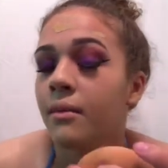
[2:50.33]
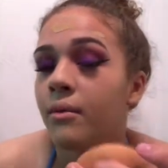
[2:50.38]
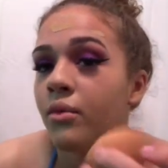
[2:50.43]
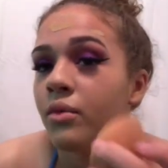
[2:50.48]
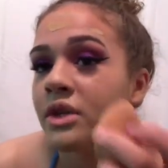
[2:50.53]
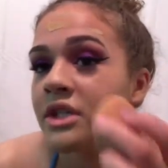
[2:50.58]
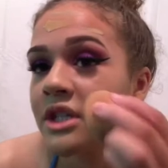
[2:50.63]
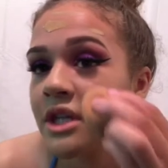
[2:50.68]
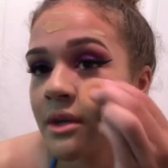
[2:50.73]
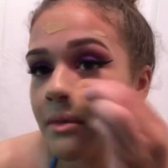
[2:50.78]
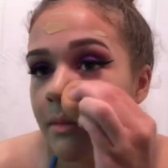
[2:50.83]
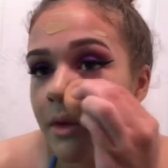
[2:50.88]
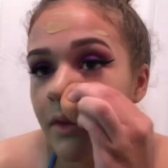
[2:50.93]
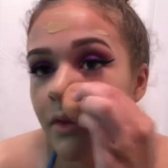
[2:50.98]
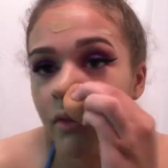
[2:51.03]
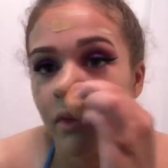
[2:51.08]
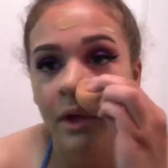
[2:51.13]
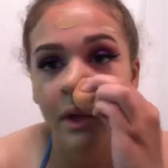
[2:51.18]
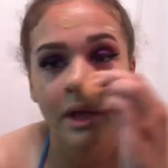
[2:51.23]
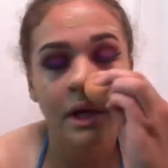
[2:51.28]
which can be
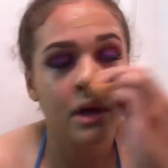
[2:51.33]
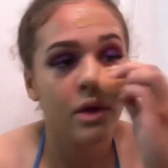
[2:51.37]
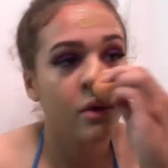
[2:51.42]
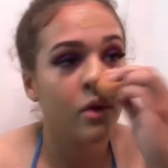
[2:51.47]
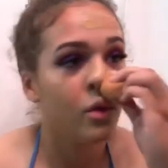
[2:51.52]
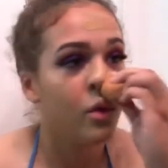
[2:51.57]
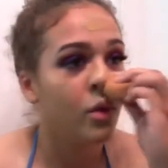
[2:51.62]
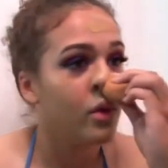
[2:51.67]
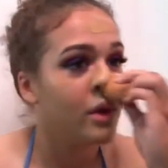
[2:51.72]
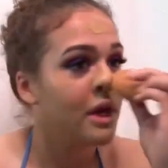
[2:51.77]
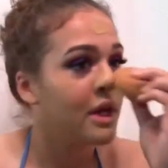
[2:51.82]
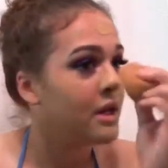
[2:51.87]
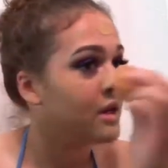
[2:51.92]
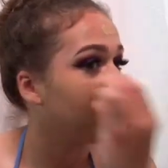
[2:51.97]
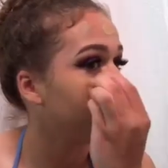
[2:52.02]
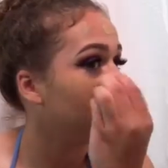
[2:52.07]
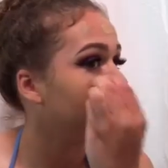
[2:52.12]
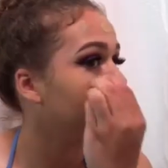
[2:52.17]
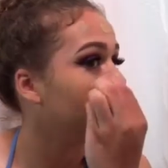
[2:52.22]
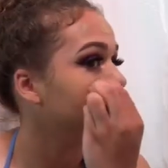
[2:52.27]
really
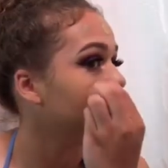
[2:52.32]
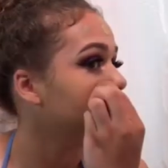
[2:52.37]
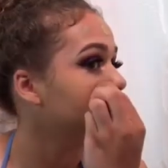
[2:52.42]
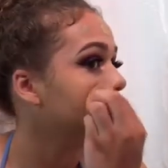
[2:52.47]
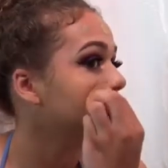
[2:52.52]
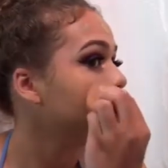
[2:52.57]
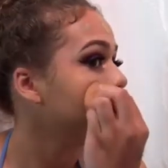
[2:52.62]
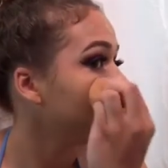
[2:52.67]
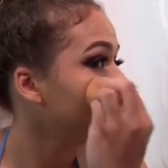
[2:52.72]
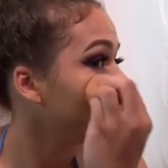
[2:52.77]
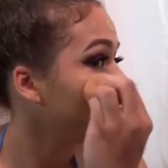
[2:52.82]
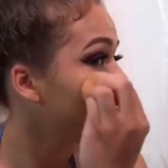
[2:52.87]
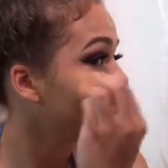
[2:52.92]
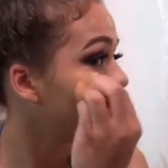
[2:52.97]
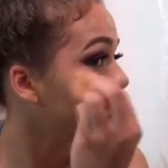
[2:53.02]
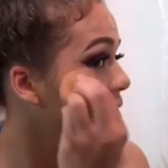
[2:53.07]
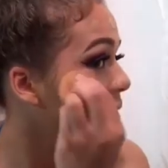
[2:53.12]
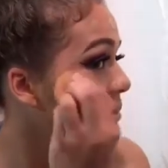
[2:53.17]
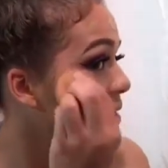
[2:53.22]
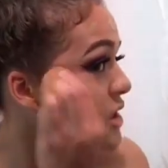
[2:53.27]
annoying.
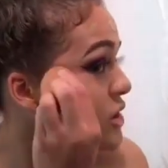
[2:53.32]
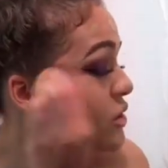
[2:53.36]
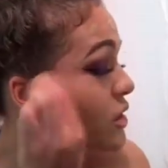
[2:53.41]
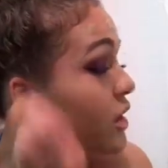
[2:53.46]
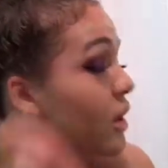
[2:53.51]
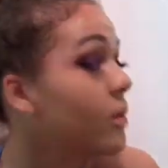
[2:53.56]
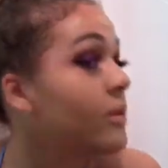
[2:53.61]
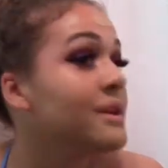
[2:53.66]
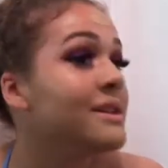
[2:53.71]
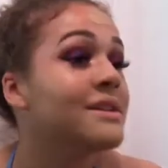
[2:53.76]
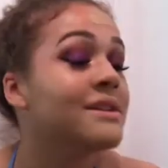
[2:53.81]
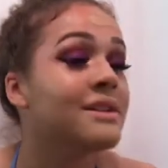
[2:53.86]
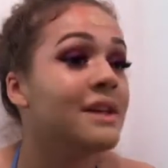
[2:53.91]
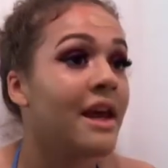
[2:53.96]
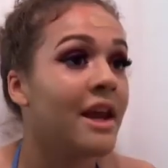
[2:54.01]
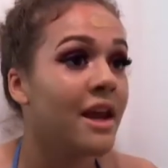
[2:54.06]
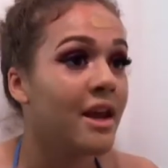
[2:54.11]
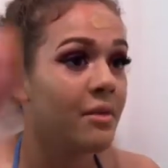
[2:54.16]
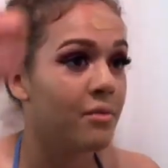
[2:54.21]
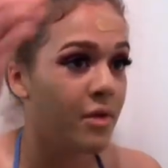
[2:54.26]
I mean, you can always
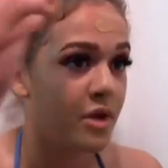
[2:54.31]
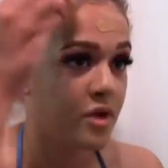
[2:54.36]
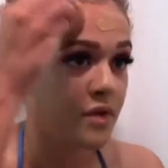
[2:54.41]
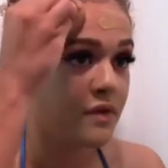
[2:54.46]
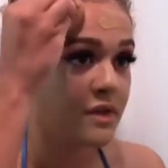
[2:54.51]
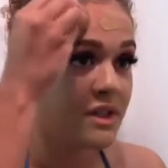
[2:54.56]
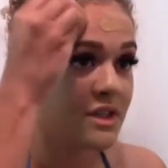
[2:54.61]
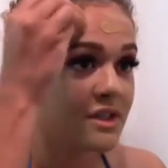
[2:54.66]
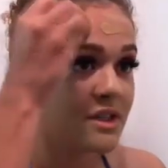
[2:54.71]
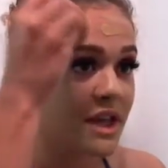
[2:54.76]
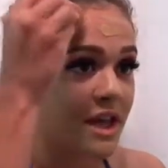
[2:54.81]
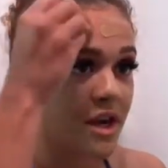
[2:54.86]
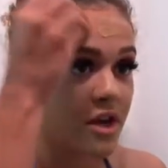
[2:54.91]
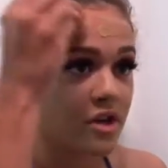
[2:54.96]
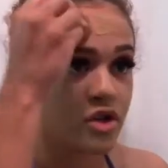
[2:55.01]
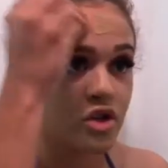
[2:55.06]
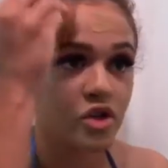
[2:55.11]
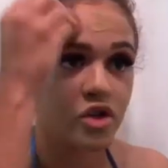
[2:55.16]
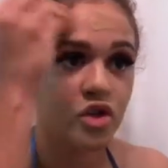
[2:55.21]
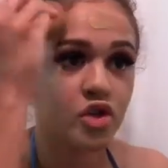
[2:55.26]
set it, but you have to set
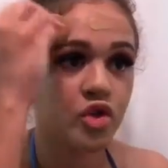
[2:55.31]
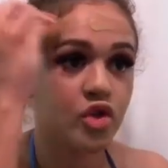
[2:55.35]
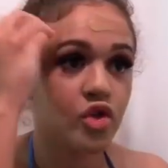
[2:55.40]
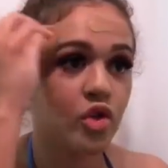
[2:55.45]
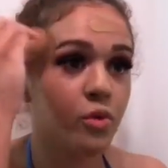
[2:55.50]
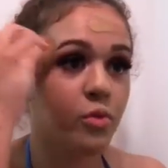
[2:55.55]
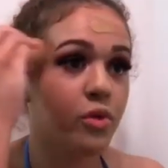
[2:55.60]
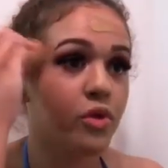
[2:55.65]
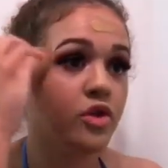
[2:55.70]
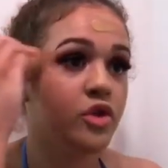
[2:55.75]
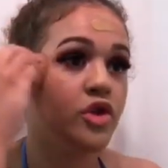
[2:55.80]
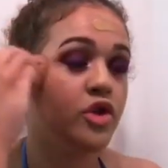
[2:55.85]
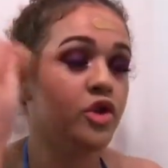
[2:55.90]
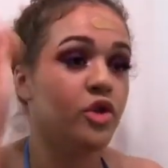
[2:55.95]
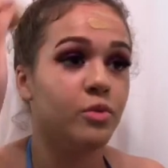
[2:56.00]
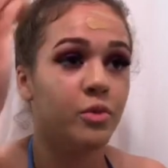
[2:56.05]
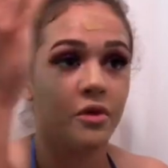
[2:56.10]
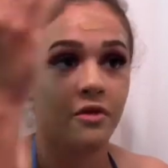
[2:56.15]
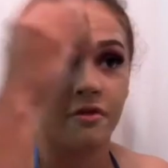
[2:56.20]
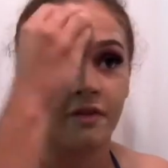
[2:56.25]
it super
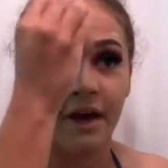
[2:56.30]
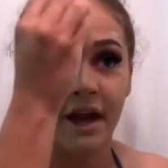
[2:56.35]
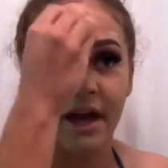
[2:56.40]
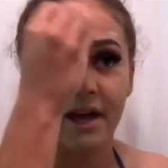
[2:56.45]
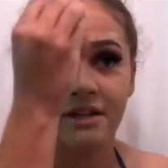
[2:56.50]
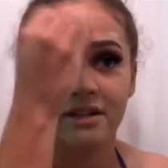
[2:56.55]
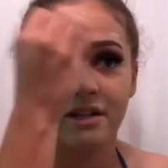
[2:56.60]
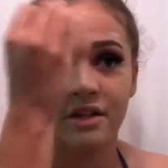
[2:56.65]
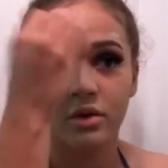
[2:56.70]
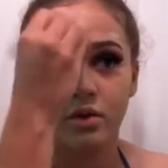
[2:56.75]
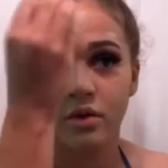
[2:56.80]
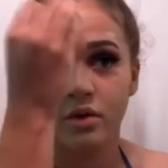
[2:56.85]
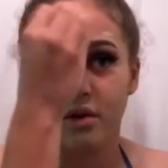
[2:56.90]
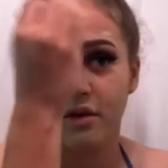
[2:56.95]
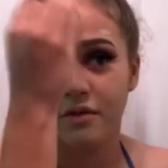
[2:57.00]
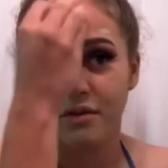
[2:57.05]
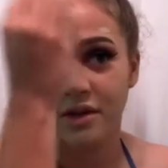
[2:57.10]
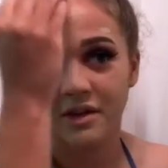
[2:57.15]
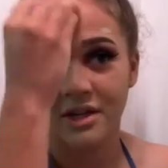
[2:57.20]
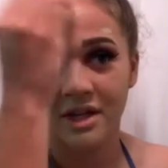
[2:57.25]
duper fast in order
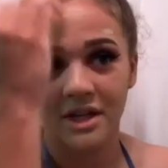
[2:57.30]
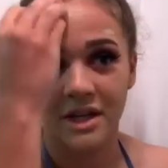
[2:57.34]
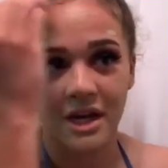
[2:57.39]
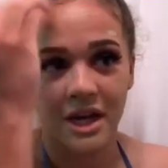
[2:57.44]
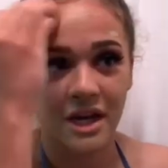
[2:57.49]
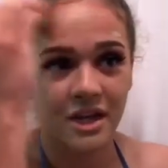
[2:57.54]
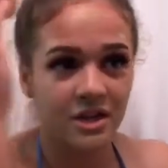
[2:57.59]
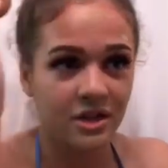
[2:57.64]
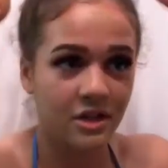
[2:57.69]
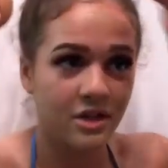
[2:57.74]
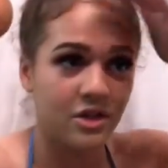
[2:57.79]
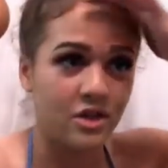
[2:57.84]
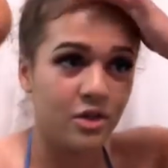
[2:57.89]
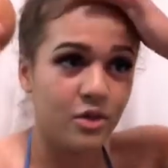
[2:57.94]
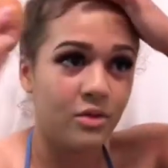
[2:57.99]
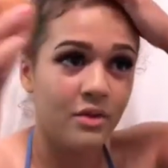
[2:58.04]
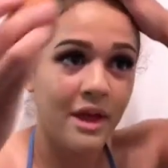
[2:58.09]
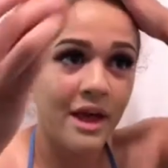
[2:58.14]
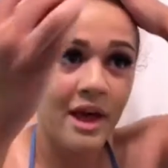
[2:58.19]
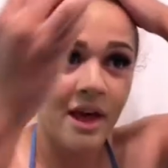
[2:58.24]
for it to not
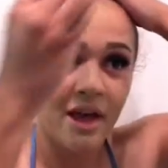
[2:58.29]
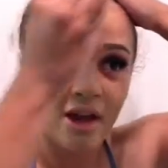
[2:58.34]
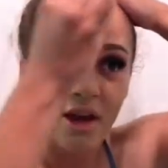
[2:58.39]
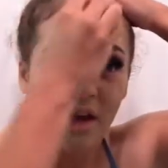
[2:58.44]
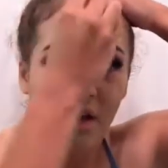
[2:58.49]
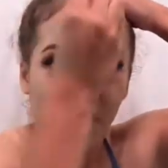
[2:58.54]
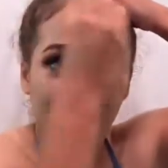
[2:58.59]
do that.